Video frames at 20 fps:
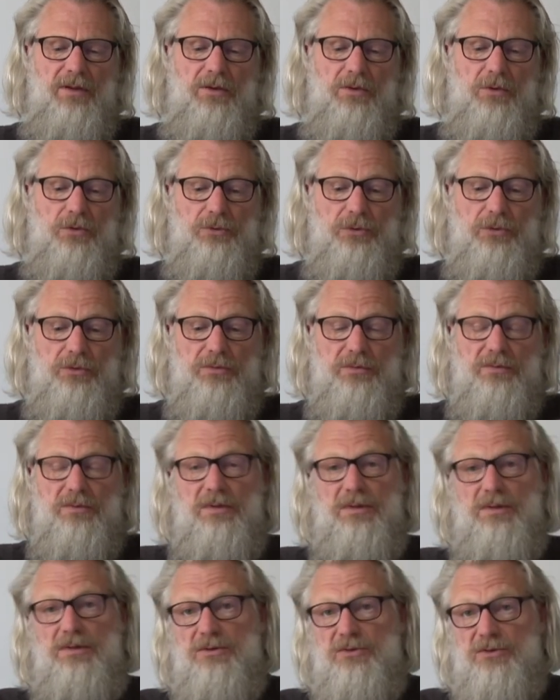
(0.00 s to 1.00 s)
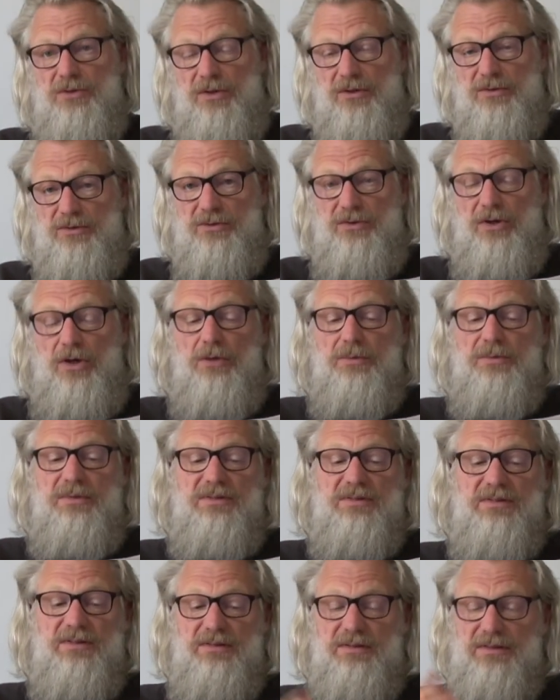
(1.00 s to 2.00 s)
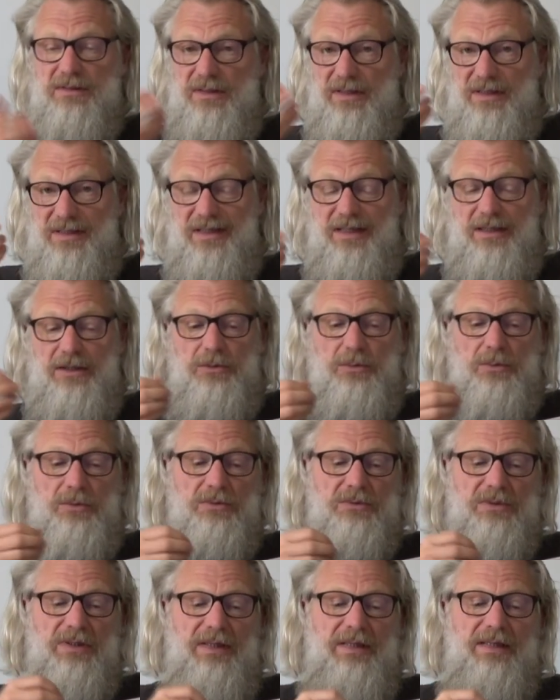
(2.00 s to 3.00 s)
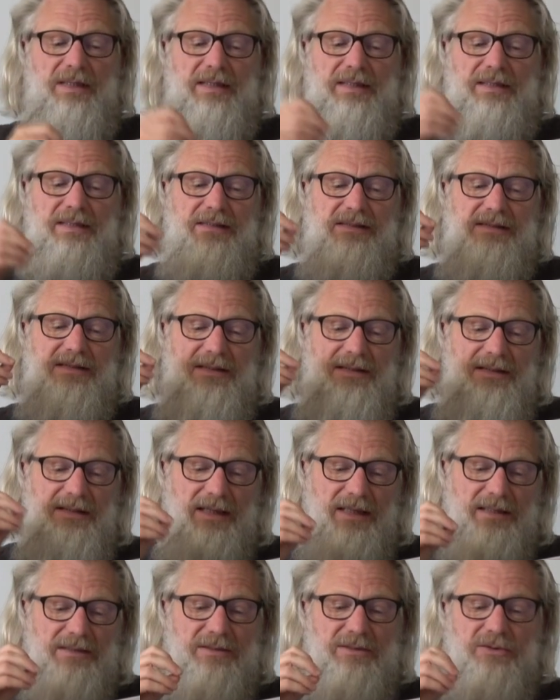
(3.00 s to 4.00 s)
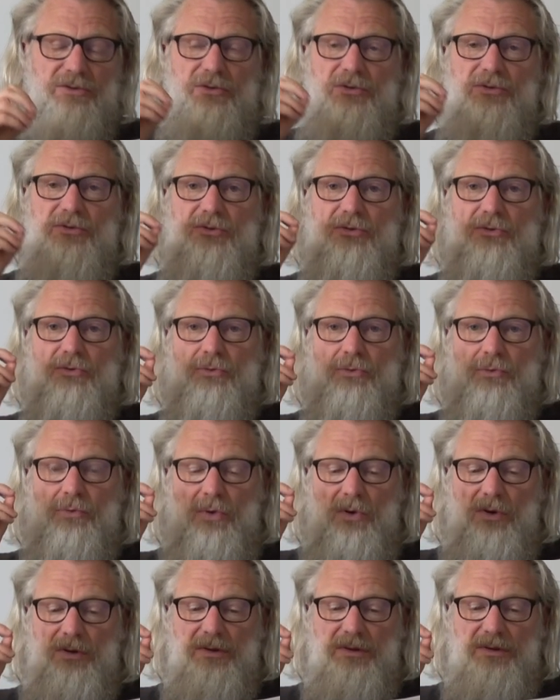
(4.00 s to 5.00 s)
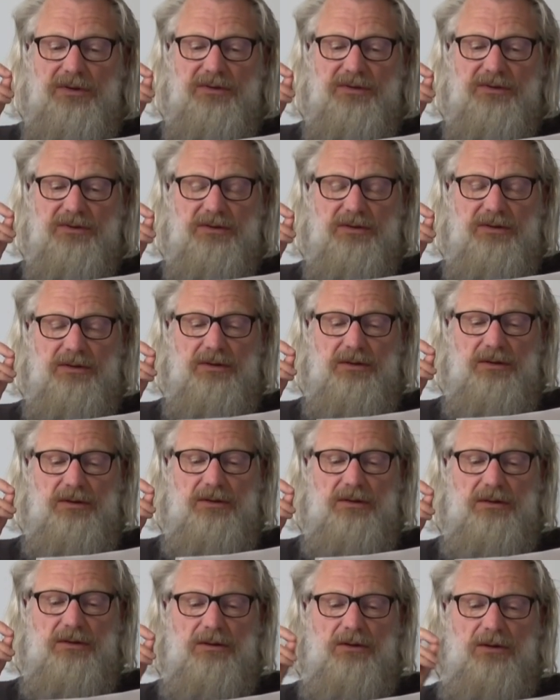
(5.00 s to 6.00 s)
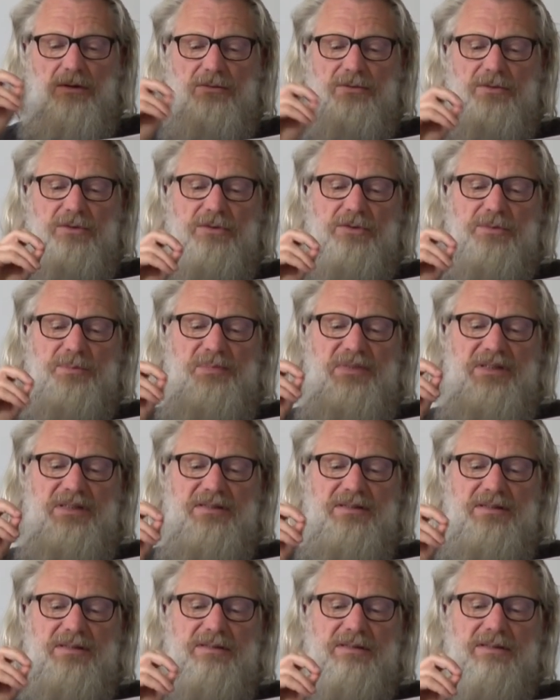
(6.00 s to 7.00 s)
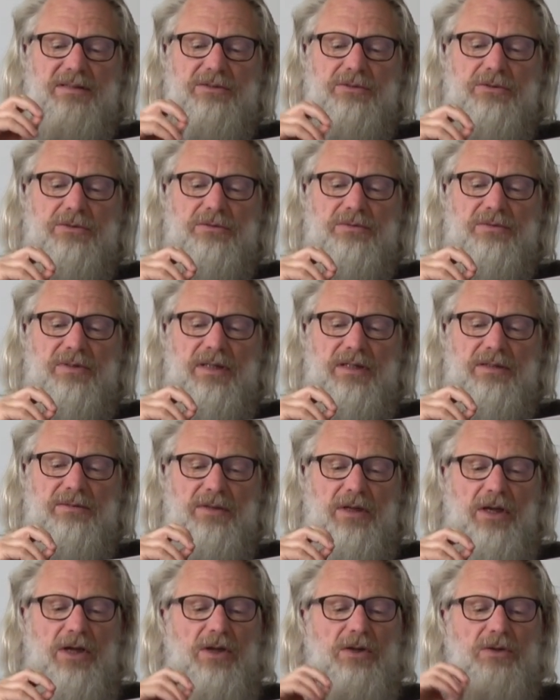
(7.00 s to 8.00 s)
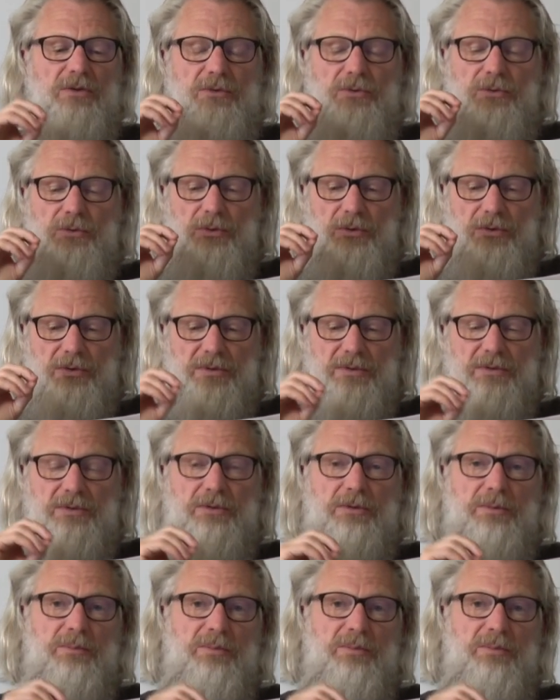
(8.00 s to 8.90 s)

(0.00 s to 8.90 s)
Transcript: Although Charles Darwin said, and I quote, "It is not the strongest of the species that survive, nor the